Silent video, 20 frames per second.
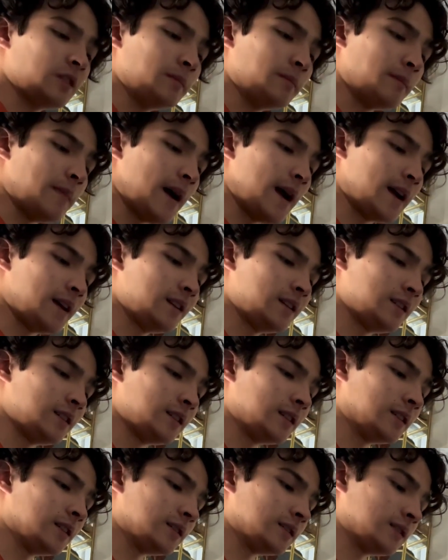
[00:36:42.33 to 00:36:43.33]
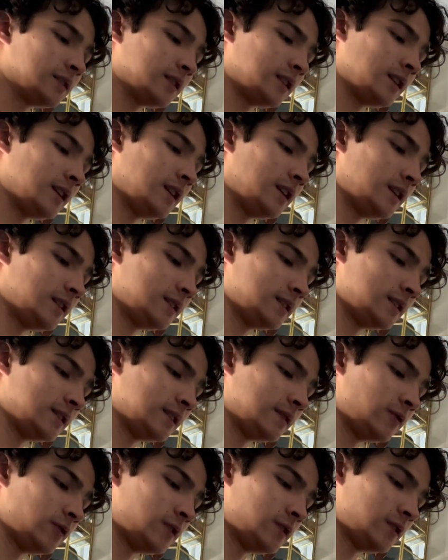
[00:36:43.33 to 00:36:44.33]
Mine is Kiki's
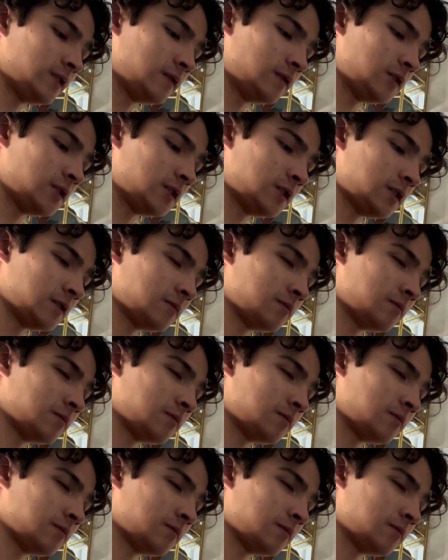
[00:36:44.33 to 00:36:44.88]
Delivery Service.